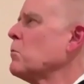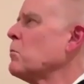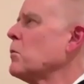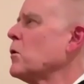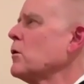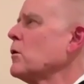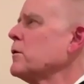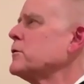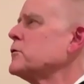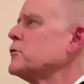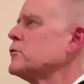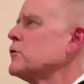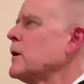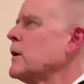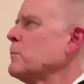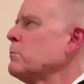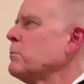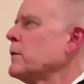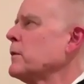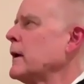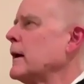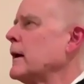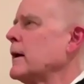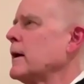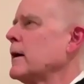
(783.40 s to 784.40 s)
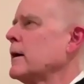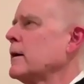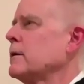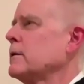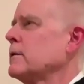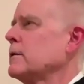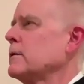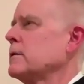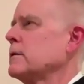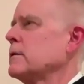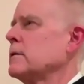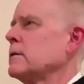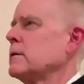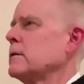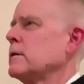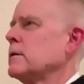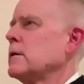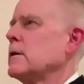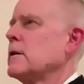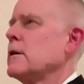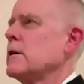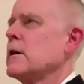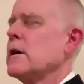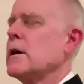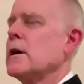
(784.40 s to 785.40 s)
Both Trump and
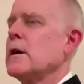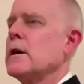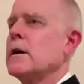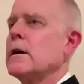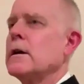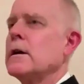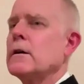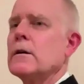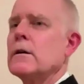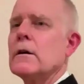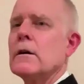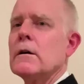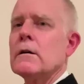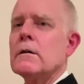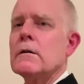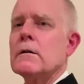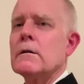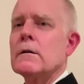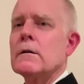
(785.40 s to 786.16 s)
King